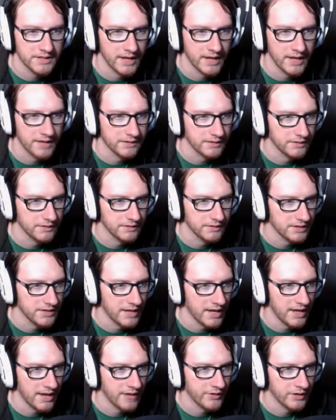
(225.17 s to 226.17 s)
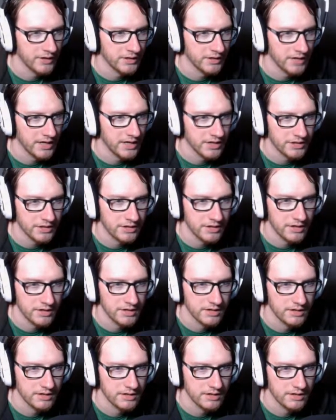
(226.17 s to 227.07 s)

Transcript: that? Does that have a texture?